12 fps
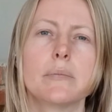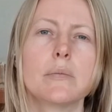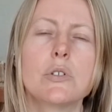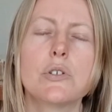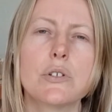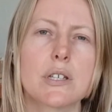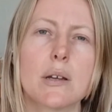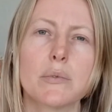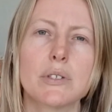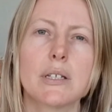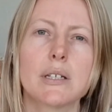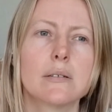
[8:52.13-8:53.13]
do
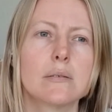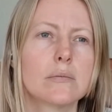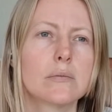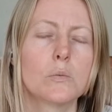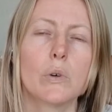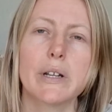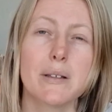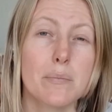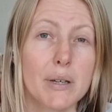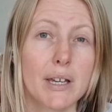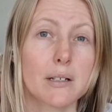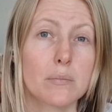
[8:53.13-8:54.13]
something, what
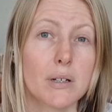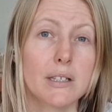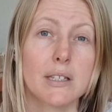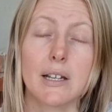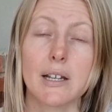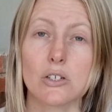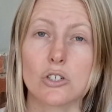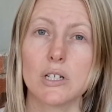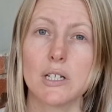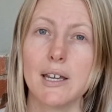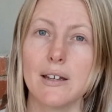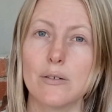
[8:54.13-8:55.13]
impact might that
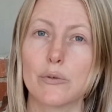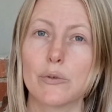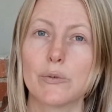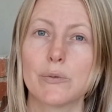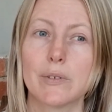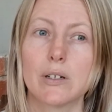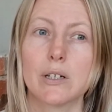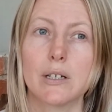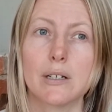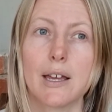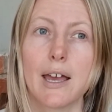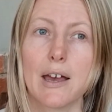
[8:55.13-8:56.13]
actually have?
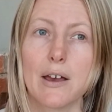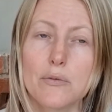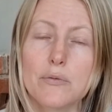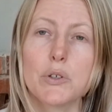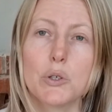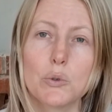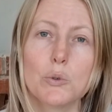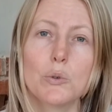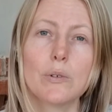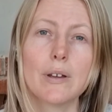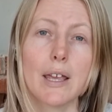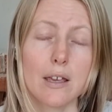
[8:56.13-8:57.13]
Have you
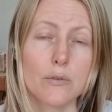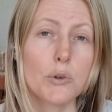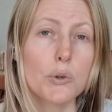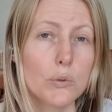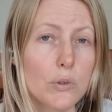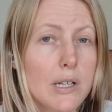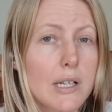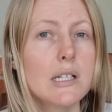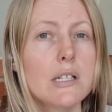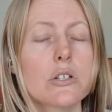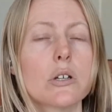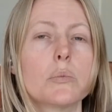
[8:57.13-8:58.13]
ever really
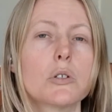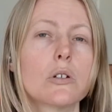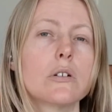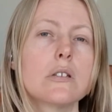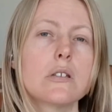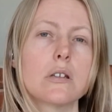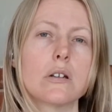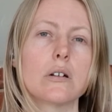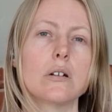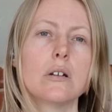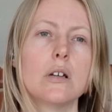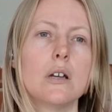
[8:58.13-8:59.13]
stopped to consider
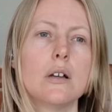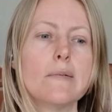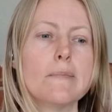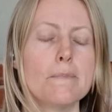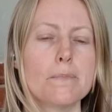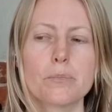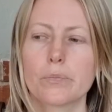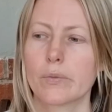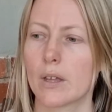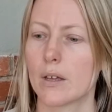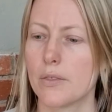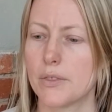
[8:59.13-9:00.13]

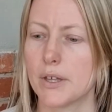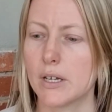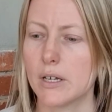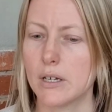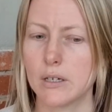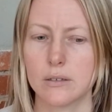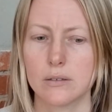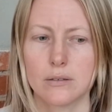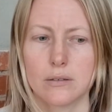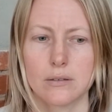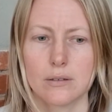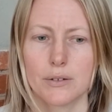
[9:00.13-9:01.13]
the
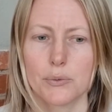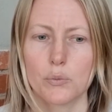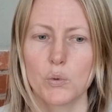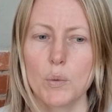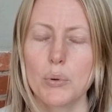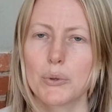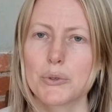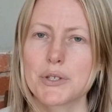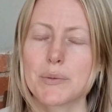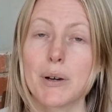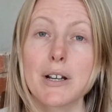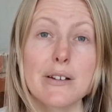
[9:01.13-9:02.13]
ripples,
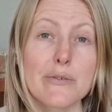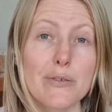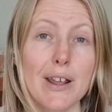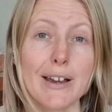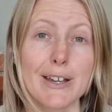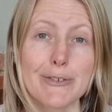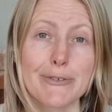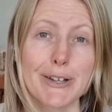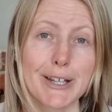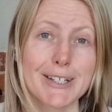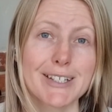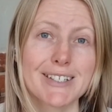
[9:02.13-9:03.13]
the butterfly
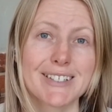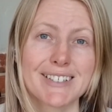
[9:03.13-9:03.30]
effect